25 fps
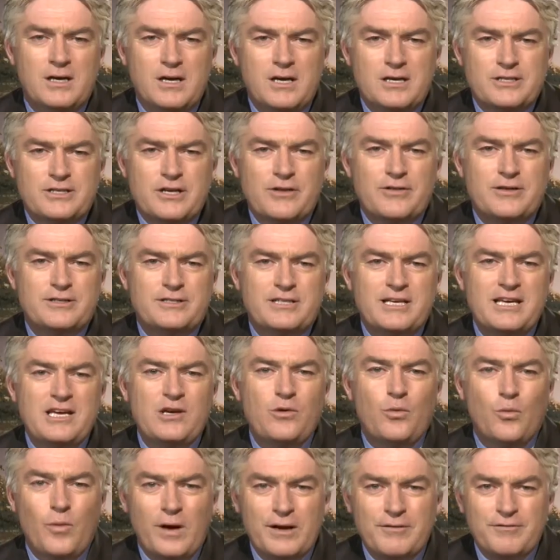So the
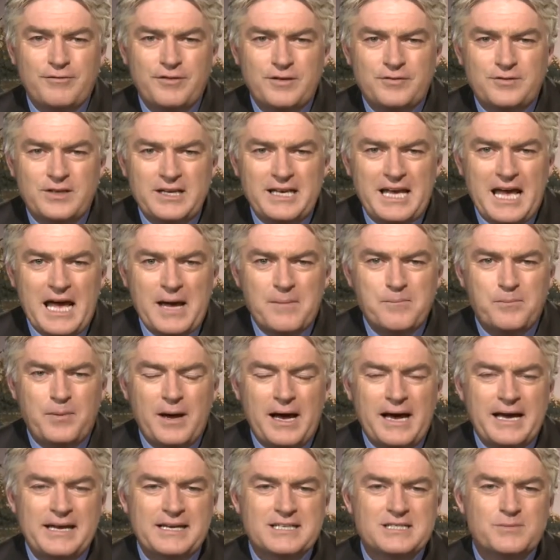T150
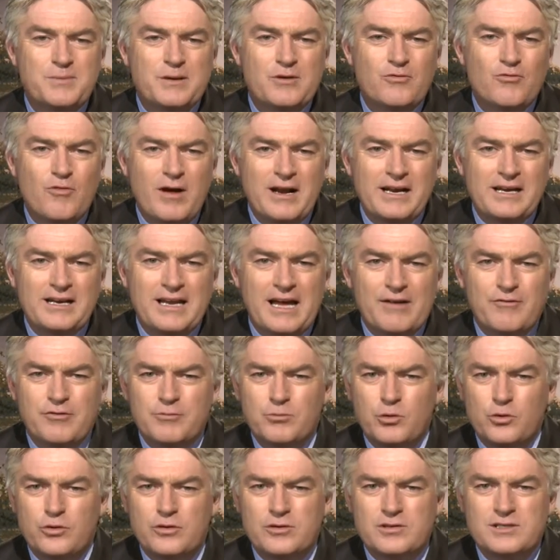campaign has been running now for
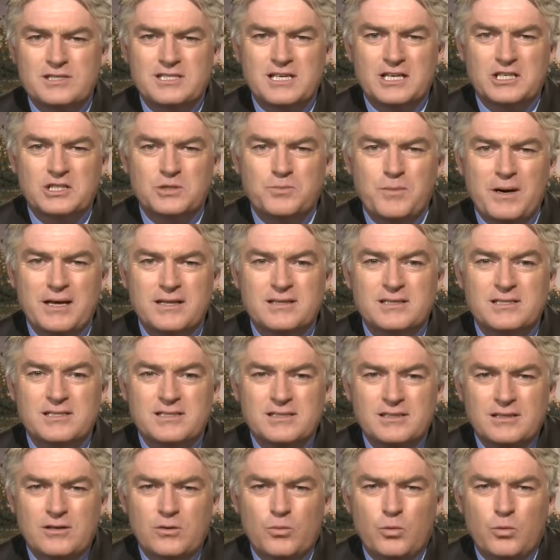more than 6 months.